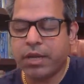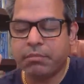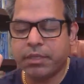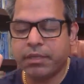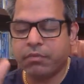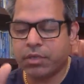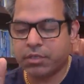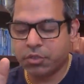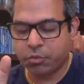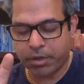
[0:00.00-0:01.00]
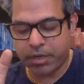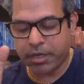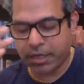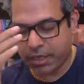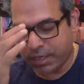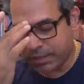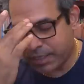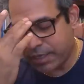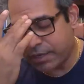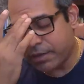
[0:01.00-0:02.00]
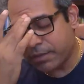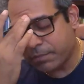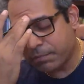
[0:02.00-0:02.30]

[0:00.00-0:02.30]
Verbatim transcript: I believe, or Jupiter and uh, Ascendant,